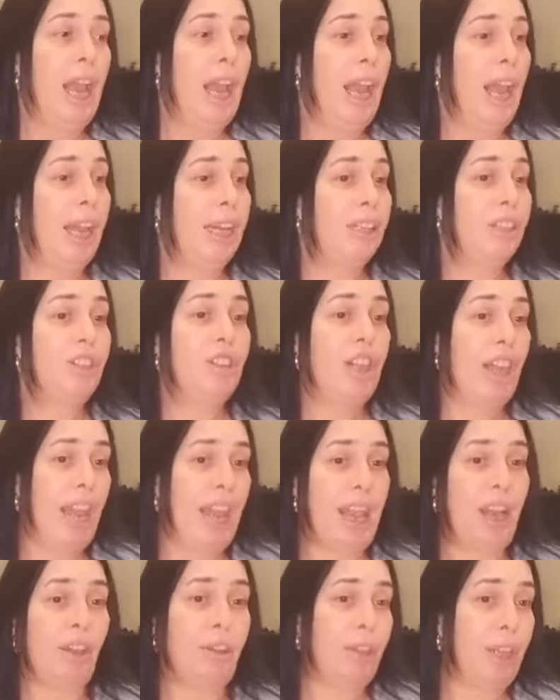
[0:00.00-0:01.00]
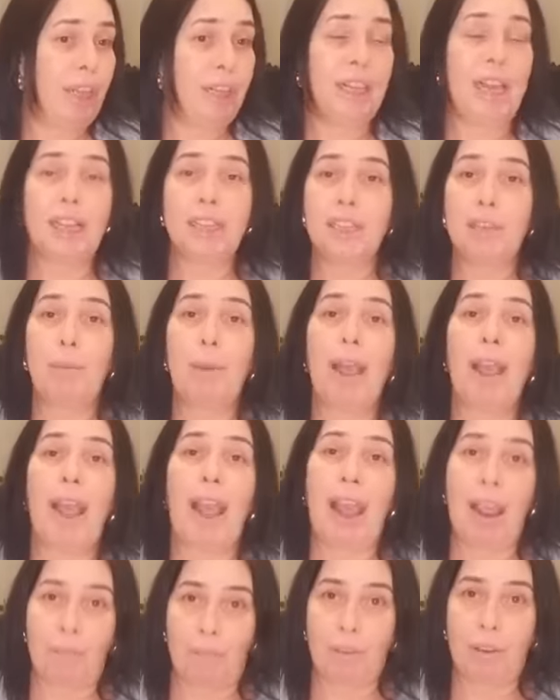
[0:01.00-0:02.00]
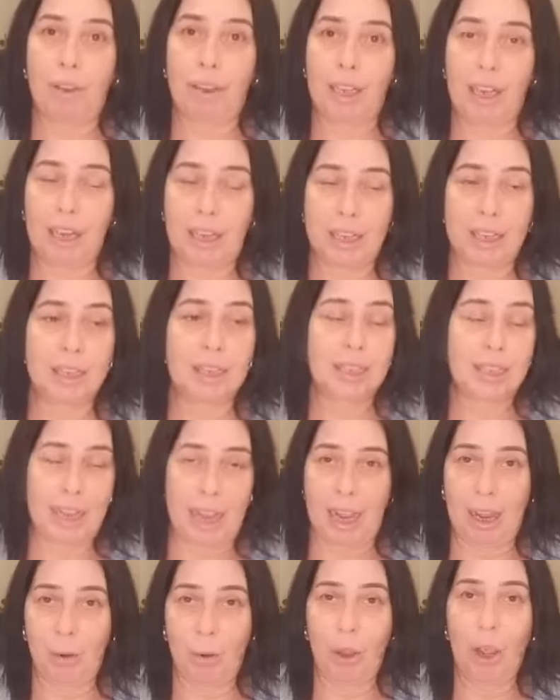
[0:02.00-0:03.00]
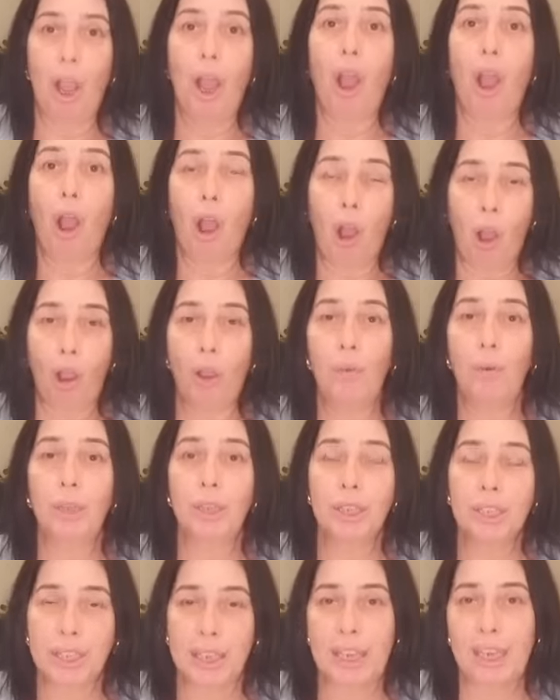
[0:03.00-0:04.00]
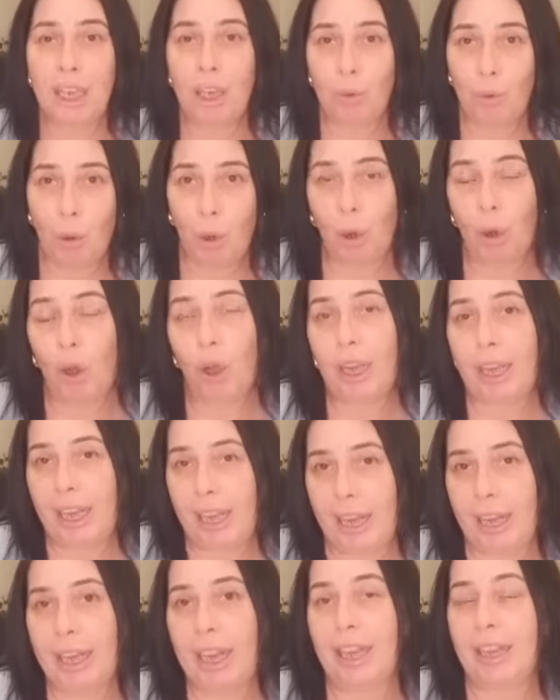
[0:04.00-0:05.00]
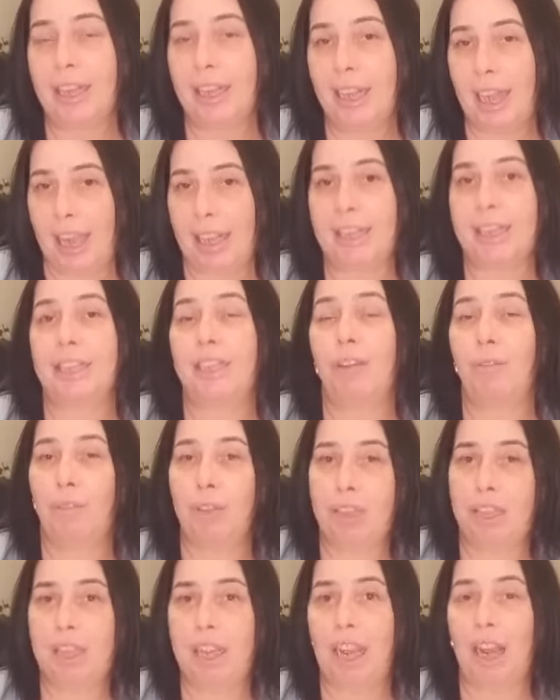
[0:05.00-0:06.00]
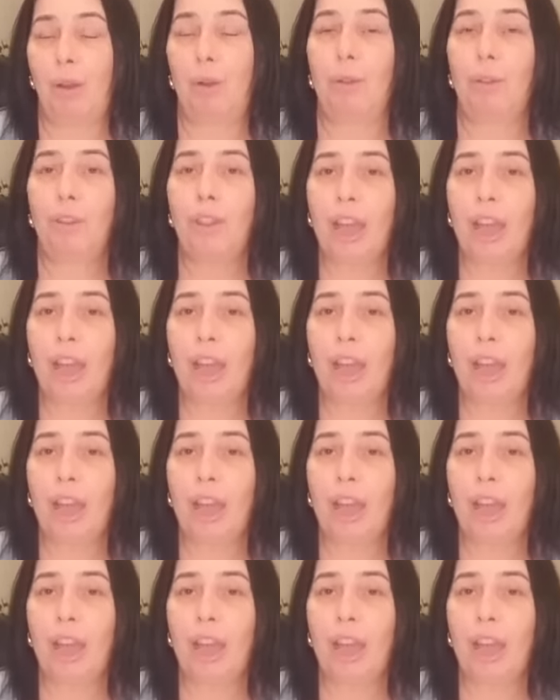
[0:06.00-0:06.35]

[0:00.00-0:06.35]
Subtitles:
And yeah, I think that's about everything. So I will see you all in the next video.